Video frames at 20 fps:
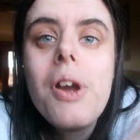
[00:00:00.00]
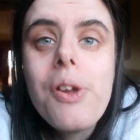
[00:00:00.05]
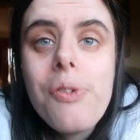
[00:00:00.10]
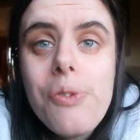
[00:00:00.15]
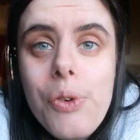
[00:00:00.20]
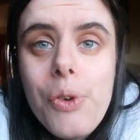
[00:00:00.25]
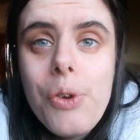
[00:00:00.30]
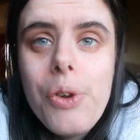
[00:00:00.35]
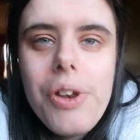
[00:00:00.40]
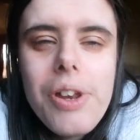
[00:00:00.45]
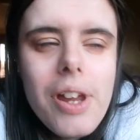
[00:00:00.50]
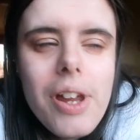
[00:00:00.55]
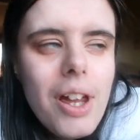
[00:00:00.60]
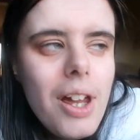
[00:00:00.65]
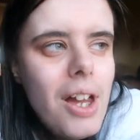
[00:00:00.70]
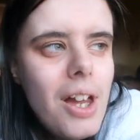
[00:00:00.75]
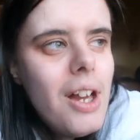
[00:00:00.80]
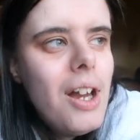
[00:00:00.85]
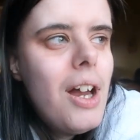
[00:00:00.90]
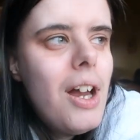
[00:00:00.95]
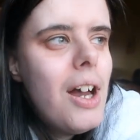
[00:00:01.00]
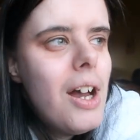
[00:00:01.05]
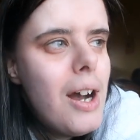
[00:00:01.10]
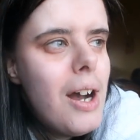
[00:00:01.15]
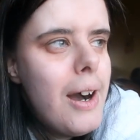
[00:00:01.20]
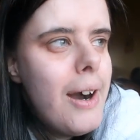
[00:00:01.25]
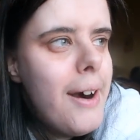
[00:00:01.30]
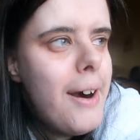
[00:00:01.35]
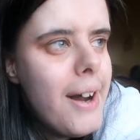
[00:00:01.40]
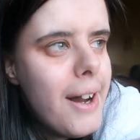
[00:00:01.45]
my food,
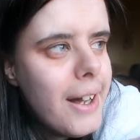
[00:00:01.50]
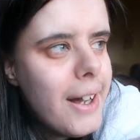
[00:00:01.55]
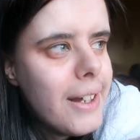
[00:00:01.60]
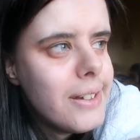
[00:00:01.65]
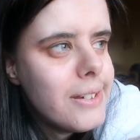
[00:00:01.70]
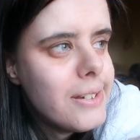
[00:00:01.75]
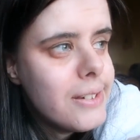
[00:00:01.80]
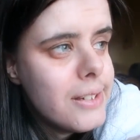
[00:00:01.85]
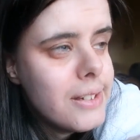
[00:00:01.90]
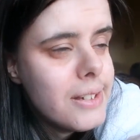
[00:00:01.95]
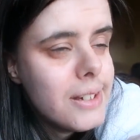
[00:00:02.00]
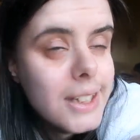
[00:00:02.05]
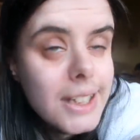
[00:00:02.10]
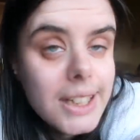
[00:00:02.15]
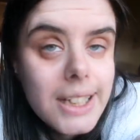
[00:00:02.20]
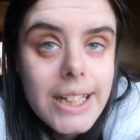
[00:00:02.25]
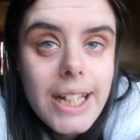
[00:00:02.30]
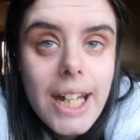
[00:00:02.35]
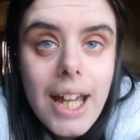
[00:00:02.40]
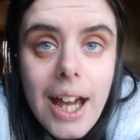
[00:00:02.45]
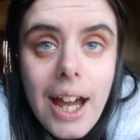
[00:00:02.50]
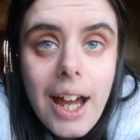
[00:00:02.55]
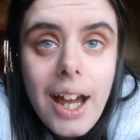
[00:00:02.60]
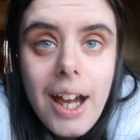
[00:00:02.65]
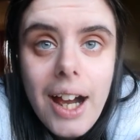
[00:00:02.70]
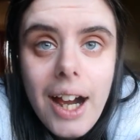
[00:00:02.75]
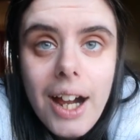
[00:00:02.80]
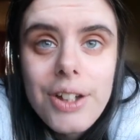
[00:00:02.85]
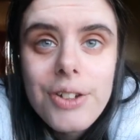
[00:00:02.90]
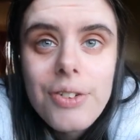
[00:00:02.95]
and yeah,
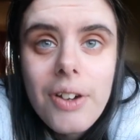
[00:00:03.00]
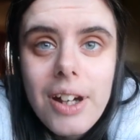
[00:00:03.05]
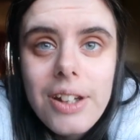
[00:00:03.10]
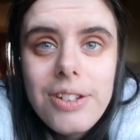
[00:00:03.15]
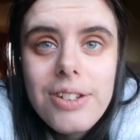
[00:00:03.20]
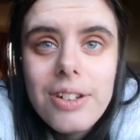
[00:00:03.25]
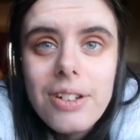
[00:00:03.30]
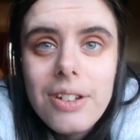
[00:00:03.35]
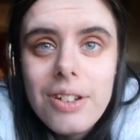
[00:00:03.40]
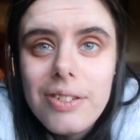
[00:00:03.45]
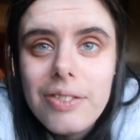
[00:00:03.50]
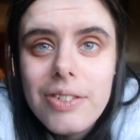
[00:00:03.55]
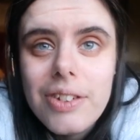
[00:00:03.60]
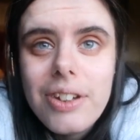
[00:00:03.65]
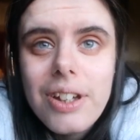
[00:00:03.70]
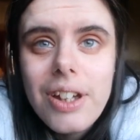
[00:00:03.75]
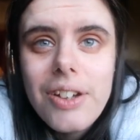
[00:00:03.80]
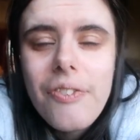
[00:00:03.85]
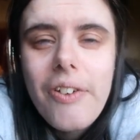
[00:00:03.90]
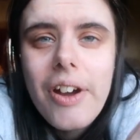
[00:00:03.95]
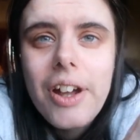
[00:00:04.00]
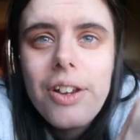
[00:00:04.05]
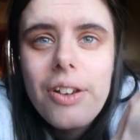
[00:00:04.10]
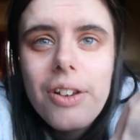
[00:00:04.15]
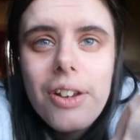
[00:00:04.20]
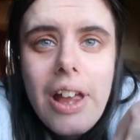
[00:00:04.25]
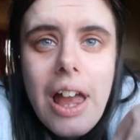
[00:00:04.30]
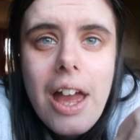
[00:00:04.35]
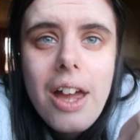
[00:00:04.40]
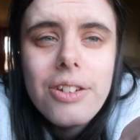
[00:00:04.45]
I tried to see if I
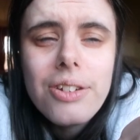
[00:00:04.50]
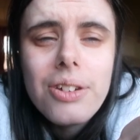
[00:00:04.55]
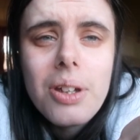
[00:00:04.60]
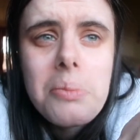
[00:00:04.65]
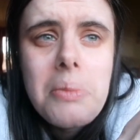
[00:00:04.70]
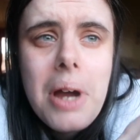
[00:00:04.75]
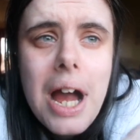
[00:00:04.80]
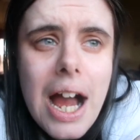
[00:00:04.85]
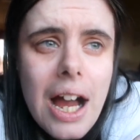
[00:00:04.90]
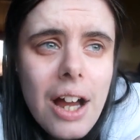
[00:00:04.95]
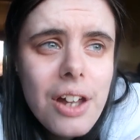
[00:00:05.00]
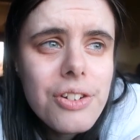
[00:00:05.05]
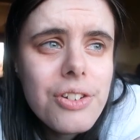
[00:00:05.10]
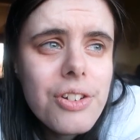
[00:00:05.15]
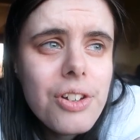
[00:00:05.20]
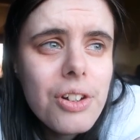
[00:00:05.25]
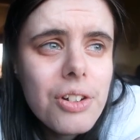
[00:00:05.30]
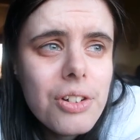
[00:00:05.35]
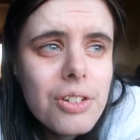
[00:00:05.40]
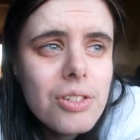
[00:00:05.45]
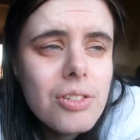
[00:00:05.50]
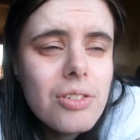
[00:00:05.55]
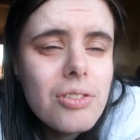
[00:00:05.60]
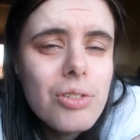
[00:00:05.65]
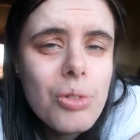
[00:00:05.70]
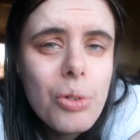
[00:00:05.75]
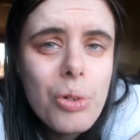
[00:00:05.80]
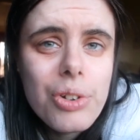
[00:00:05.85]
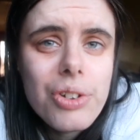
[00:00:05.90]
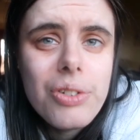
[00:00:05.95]
could get some Asda
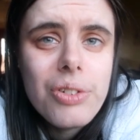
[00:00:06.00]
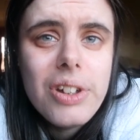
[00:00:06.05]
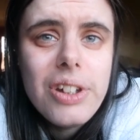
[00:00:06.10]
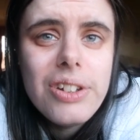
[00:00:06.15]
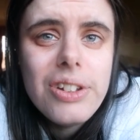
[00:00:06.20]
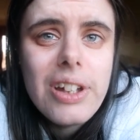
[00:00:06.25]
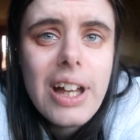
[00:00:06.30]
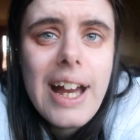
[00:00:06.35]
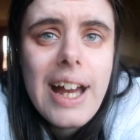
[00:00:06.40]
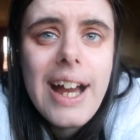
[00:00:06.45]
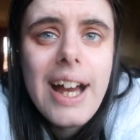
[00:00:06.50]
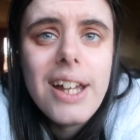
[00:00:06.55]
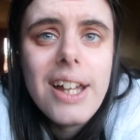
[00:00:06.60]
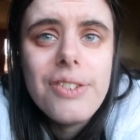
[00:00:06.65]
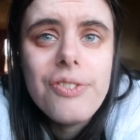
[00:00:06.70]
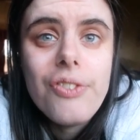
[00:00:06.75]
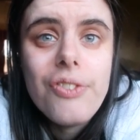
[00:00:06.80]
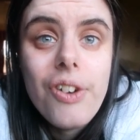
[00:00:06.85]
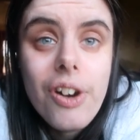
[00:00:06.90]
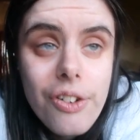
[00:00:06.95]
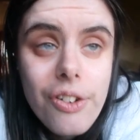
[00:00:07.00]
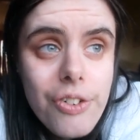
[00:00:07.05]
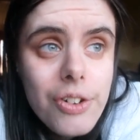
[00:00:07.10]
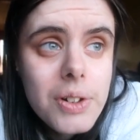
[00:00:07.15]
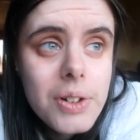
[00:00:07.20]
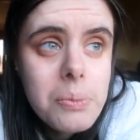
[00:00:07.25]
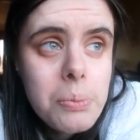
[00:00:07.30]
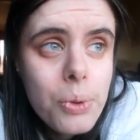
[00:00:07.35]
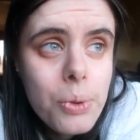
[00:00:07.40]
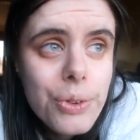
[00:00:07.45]
groceries and
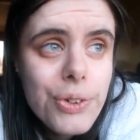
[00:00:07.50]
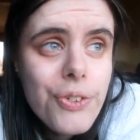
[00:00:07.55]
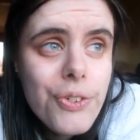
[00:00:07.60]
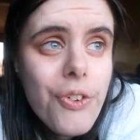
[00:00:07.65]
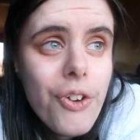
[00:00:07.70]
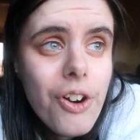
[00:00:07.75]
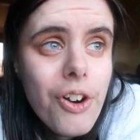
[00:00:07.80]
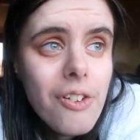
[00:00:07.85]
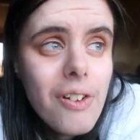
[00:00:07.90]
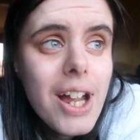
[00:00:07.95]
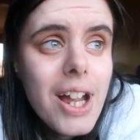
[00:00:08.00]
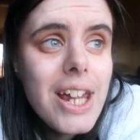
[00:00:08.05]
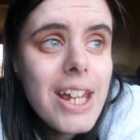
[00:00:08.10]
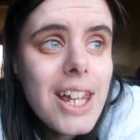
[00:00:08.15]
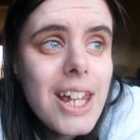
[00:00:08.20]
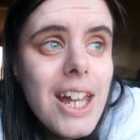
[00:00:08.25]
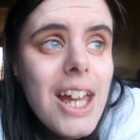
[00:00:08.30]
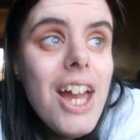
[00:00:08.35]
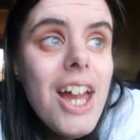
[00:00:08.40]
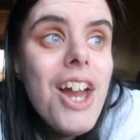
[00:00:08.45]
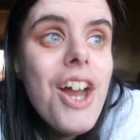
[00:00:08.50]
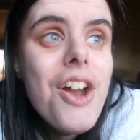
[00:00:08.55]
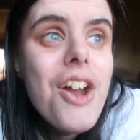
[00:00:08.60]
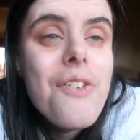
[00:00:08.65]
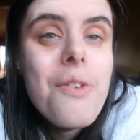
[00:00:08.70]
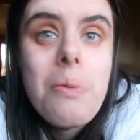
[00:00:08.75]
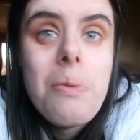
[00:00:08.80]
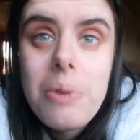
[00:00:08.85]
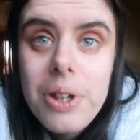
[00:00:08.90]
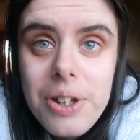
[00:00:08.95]
Burberry boots for like
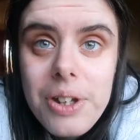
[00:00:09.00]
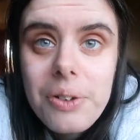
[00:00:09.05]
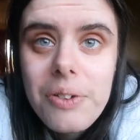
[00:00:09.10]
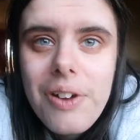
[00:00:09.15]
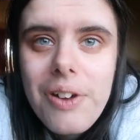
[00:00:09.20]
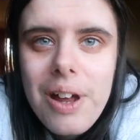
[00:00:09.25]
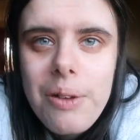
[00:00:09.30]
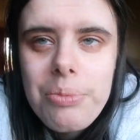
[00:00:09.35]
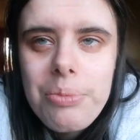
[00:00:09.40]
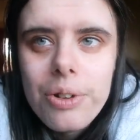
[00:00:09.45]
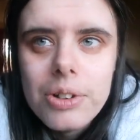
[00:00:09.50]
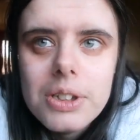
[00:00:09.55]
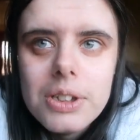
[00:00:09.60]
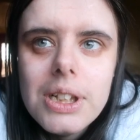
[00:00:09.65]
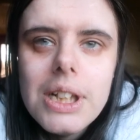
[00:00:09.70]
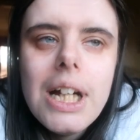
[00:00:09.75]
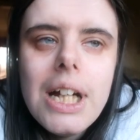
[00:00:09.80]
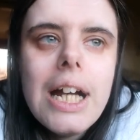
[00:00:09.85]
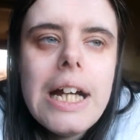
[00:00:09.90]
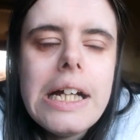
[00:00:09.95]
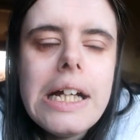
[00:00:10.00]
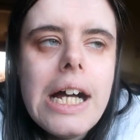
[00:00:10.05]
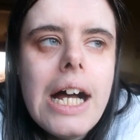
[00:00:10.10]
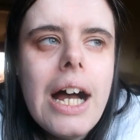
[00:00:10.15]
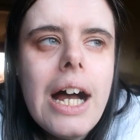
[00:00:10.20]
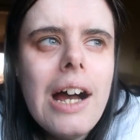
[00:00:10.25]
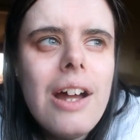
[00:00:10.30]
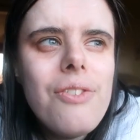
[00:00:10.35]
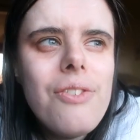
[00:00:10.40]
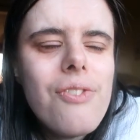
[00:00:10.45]
the middle of April,
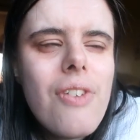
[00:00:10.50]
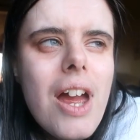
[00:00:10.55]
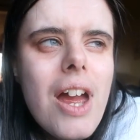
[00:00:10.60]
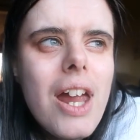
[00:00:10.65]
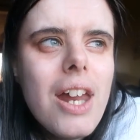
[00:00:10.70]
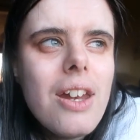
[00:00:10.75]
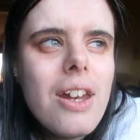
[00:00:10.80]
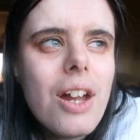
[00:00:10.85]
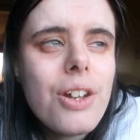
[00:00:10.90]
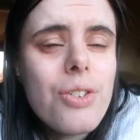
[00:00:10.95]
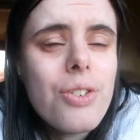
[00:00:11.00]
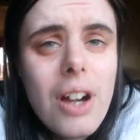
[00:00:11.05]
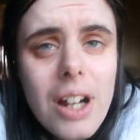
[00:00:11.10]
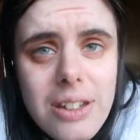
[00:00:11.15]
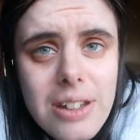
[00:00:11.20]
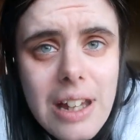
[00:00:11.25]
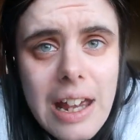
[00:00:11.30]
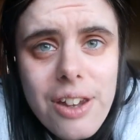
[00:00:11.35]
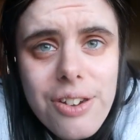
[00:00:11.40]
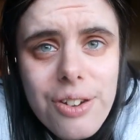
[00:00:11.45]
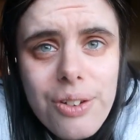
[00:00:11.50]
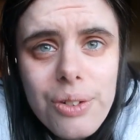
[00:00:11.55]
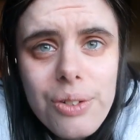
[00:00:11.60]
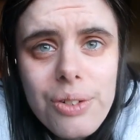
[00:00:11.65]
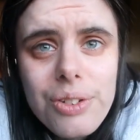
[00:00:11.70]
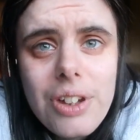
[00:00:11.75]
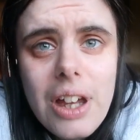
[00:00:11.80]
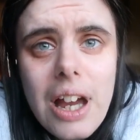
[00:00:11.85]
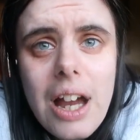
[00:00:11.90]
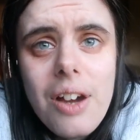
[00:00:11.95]
and then I tried
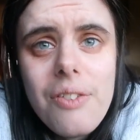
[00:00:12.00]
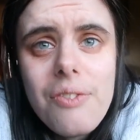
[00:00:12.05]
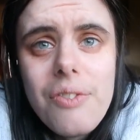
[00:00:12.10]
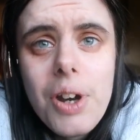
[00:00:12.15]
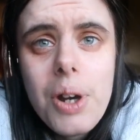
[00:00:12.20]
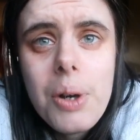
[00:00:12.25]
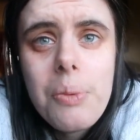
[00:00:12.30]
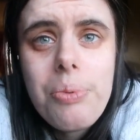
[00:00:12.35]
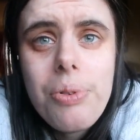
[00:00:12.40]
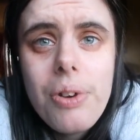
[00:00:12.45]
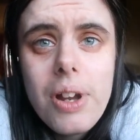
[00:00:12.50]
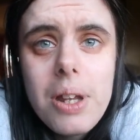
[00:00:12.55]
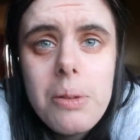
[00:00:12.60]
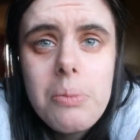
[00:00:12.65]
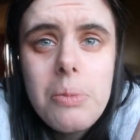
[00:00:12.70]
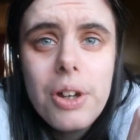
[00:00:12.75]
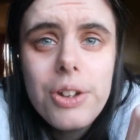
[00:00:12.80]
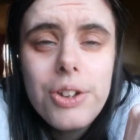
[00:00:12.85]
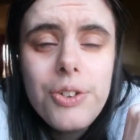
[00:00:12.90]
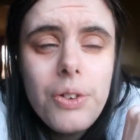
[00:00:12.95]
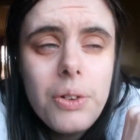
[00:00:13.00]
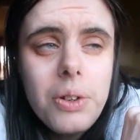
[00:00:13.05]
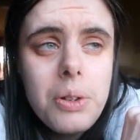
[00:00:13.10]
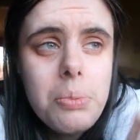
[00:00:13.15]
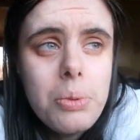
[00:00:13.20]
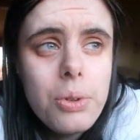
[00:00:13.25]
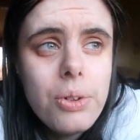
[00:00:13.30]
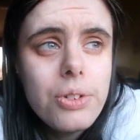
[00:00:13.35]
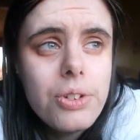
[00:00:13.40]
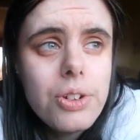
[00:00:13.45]
Tesco's and they're pretty much fully
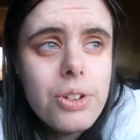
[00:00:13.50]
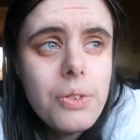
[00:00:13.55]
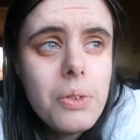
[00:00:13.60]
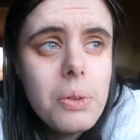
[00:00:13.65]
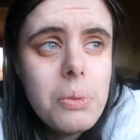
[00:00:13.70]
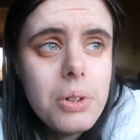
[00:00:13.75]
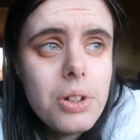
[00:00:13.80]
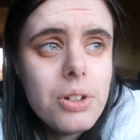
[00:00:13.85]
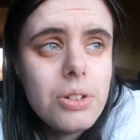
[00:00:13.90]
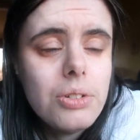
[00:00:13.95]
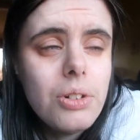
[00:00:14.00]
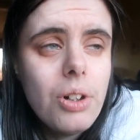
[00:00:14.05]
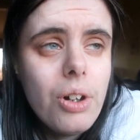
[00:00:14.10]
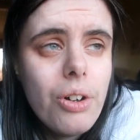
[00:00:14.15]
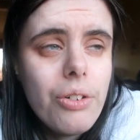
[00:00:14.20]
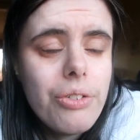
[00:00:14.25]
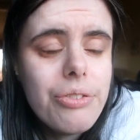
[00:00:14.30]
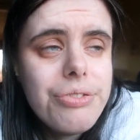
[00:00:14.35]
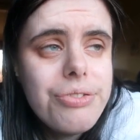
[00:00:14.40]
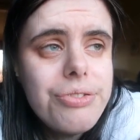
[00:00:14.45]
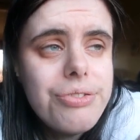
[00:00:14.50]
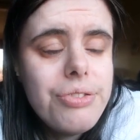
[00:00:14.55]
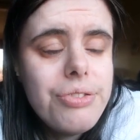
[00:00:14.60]
booked to the middle of